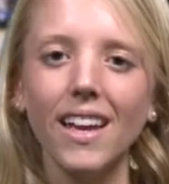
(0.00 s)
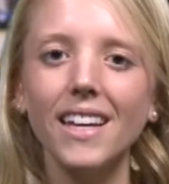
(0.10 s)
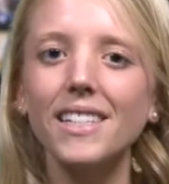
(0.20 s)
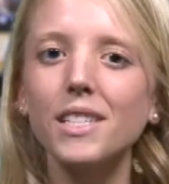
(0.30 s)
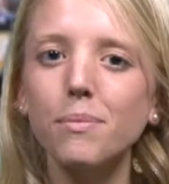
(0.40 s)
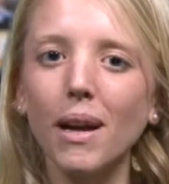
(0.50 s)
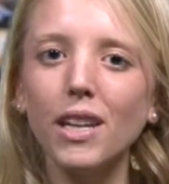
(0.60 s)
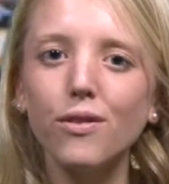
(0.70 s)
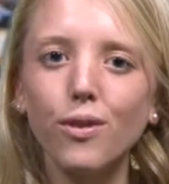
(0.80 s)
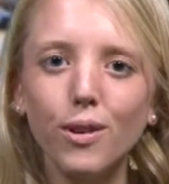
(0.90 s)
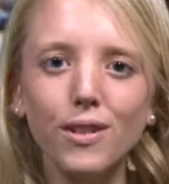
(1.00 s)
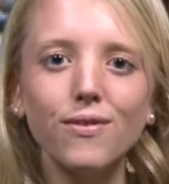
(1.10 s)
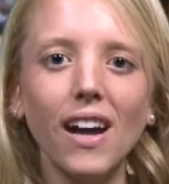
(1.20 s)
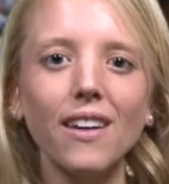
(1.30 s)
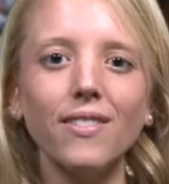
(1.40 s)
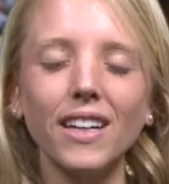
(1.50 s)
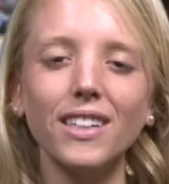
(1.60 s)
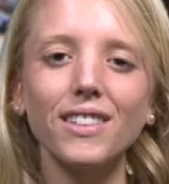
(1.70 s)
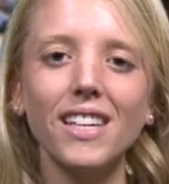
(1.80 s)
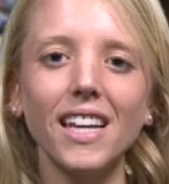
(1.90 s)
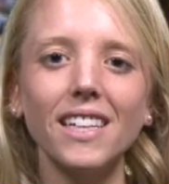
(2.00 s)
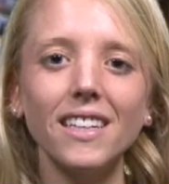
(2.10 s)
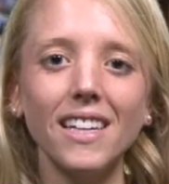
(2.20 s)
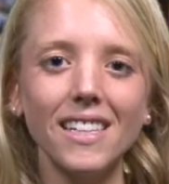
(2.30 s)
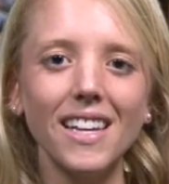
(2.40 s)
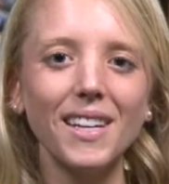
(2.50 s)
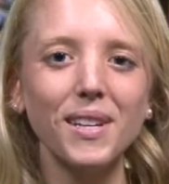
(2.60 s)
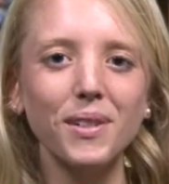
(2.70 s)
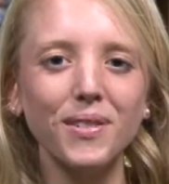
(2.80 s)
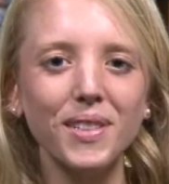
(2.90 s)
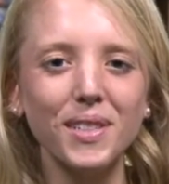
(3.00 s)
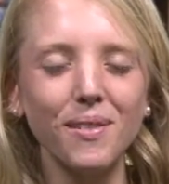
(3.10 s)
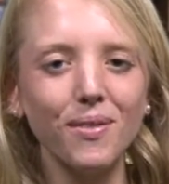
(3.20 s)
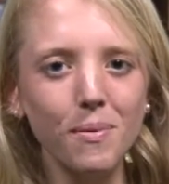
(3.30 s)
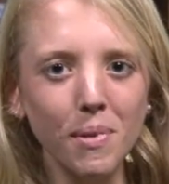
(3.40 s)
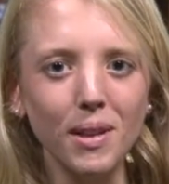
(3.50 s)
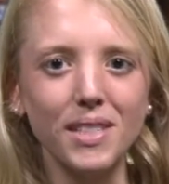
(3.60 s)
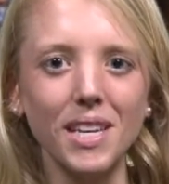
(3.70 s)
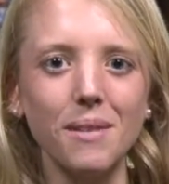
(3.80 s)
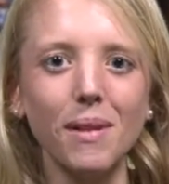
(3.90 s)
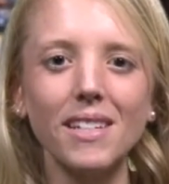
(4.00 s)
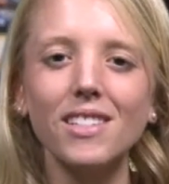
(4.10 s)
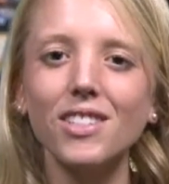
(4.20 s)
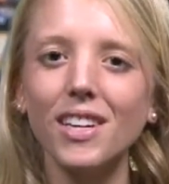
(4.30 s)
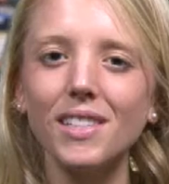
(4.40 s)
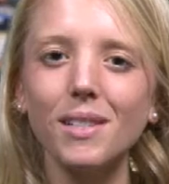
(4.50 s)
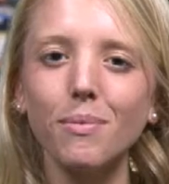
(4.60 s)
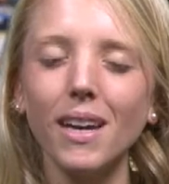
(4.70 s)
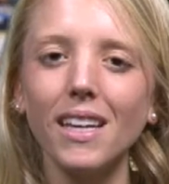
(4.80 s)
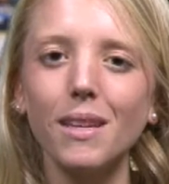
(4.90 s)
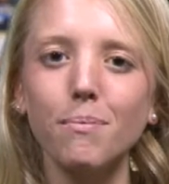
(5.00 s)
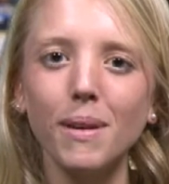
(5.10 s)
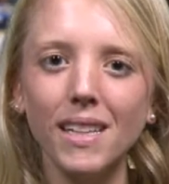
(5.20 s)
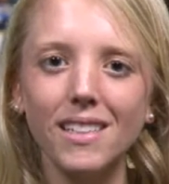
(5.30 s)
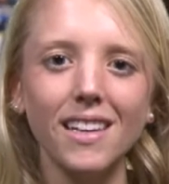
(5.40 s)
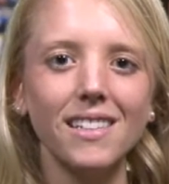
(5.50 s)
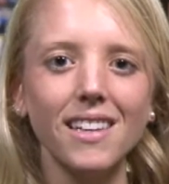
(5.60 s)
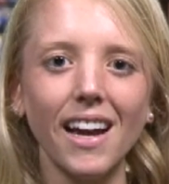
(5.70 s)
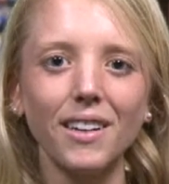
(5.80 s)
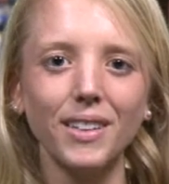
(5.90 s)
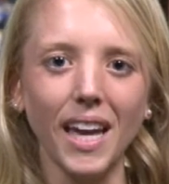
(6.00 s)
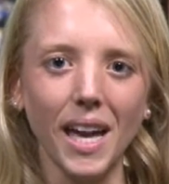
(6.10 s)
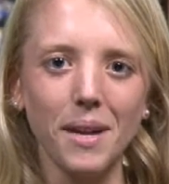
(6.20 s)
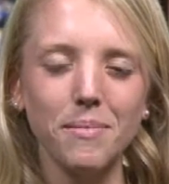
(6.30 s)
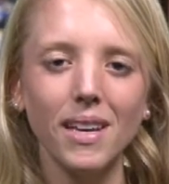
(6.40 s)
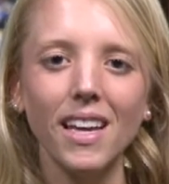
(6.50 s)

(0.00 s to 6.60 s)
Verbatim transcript: And despite a 4 and 5 record, the Indiana University football team has a chance to play in the Big Ten title game.